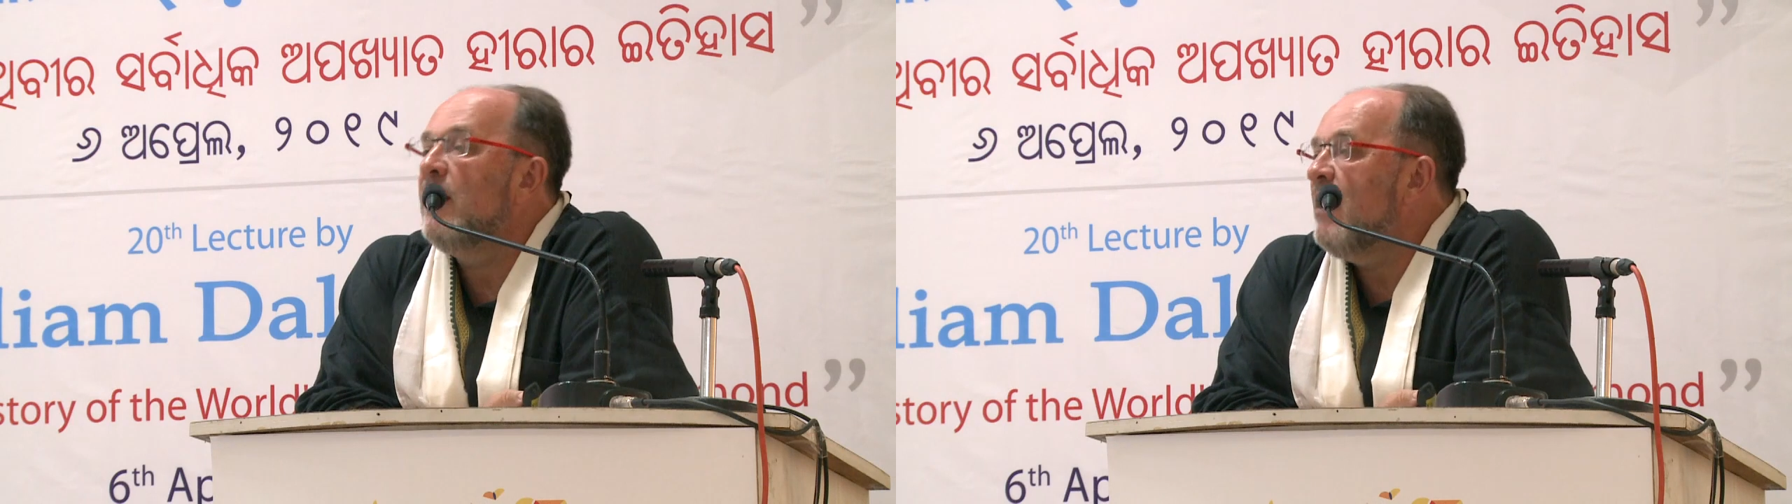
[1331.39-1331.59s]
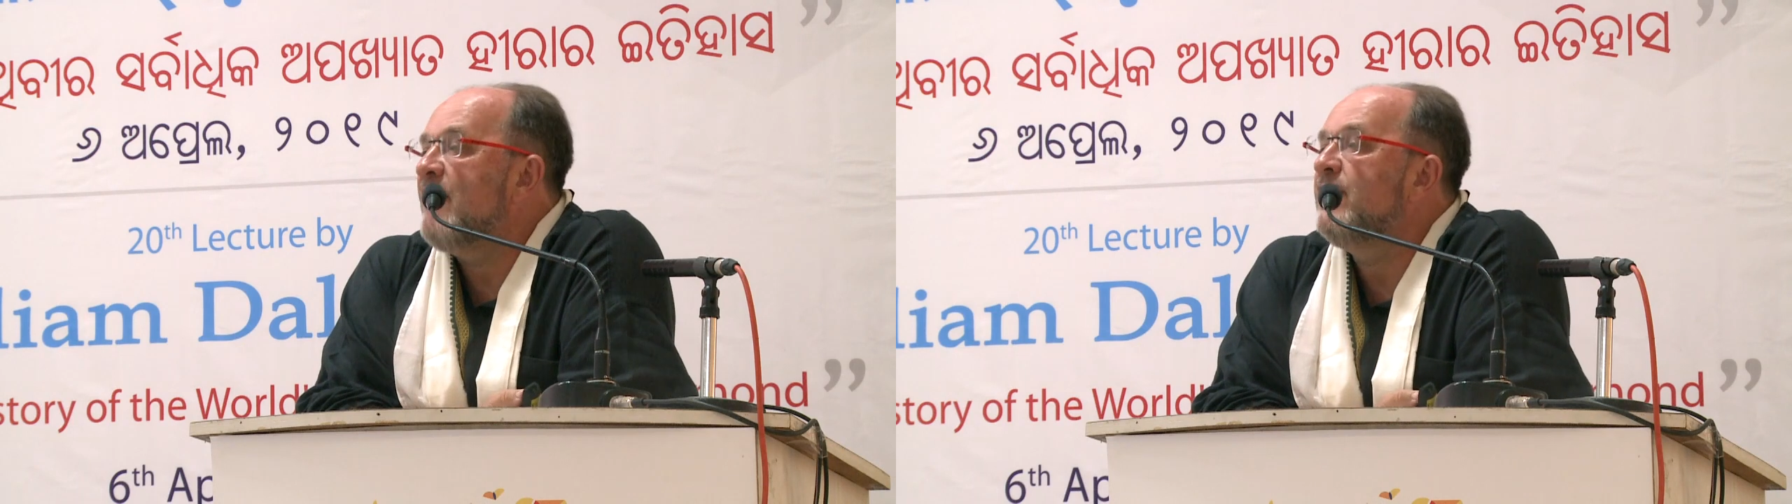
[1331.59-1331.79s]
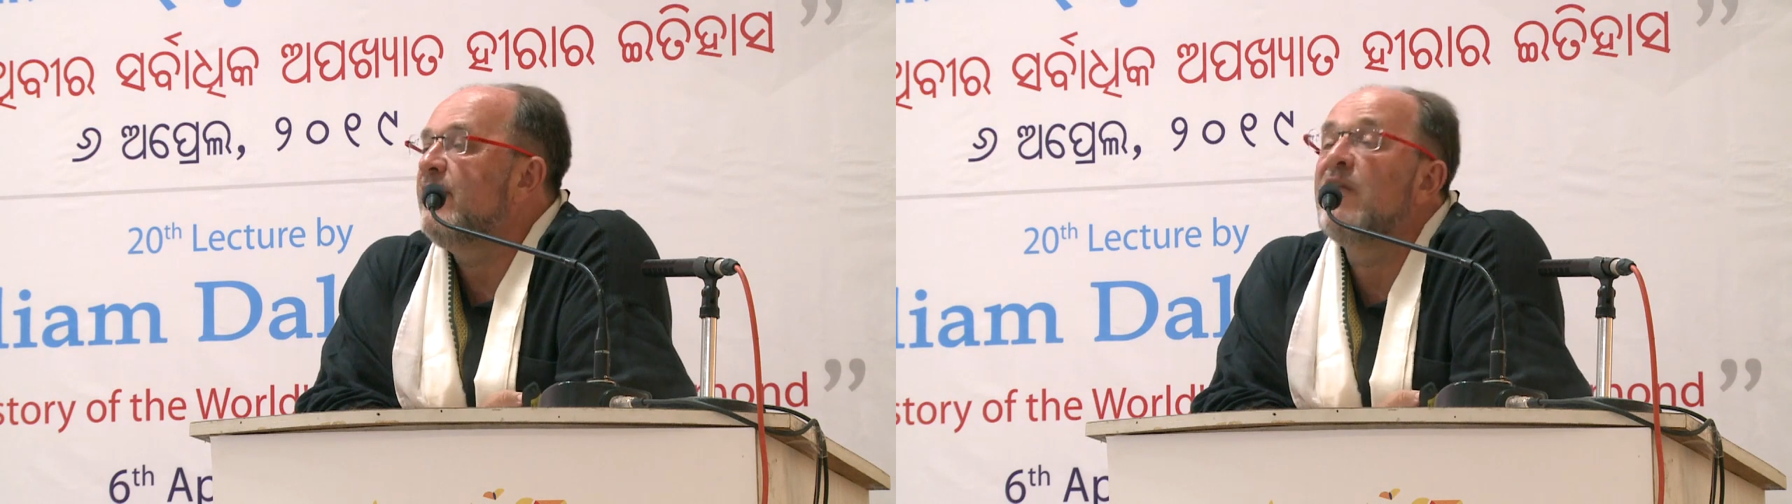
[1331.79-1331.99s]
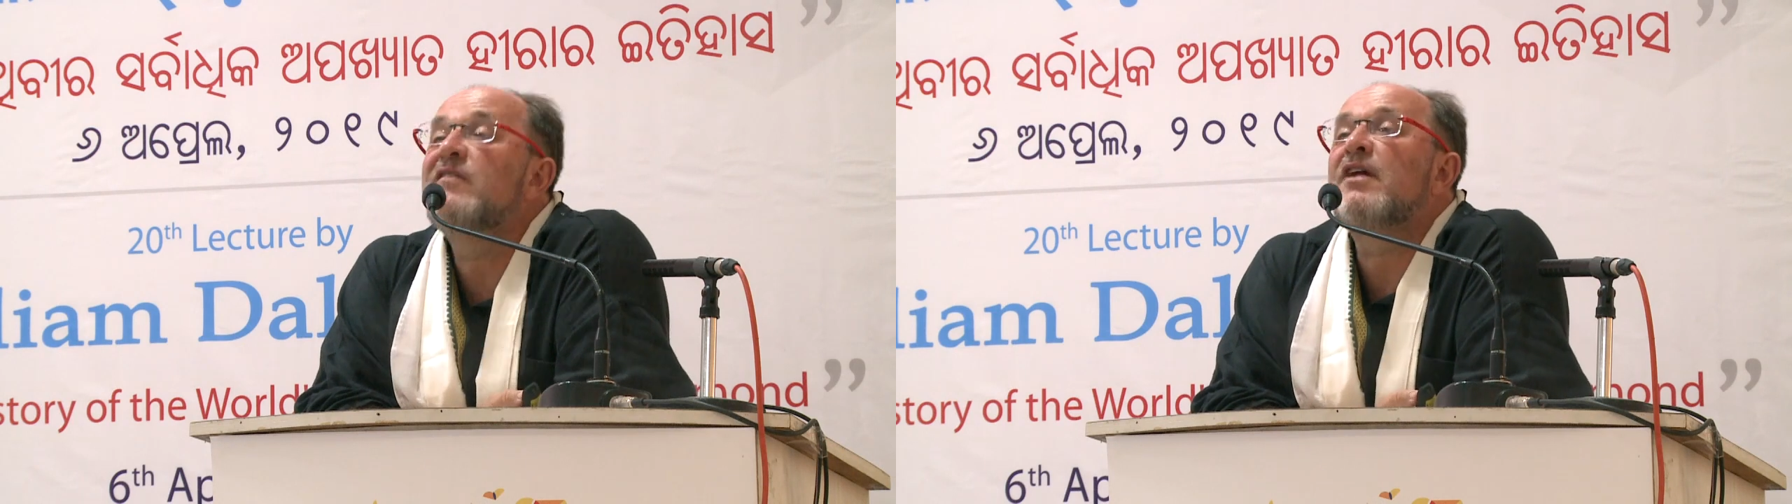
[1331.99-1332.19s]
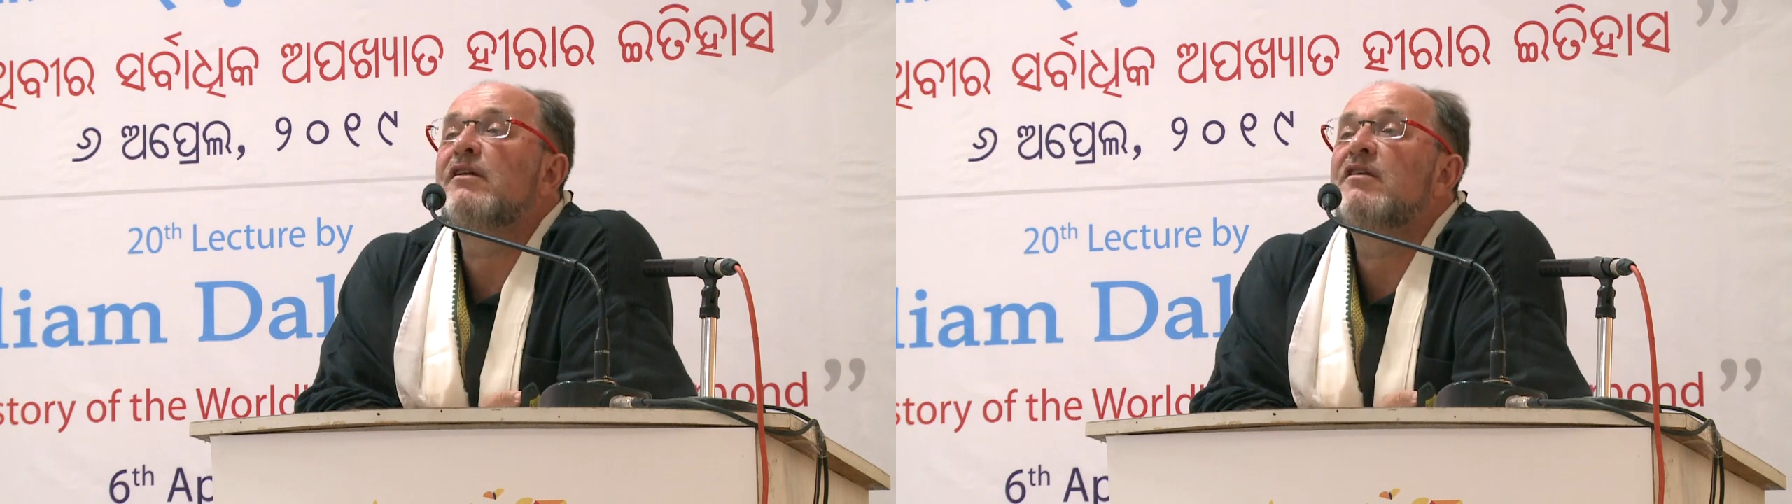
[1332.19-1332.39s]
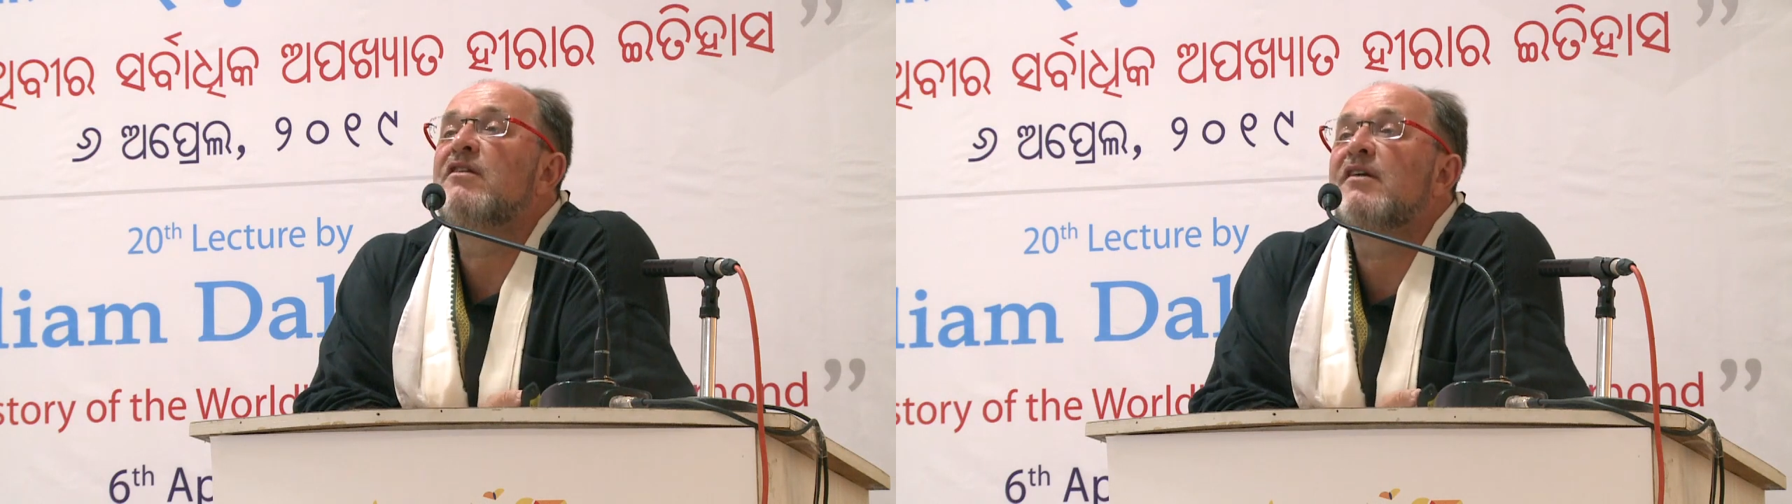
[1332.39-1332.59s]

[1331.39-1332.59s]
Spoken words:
everything that the sultans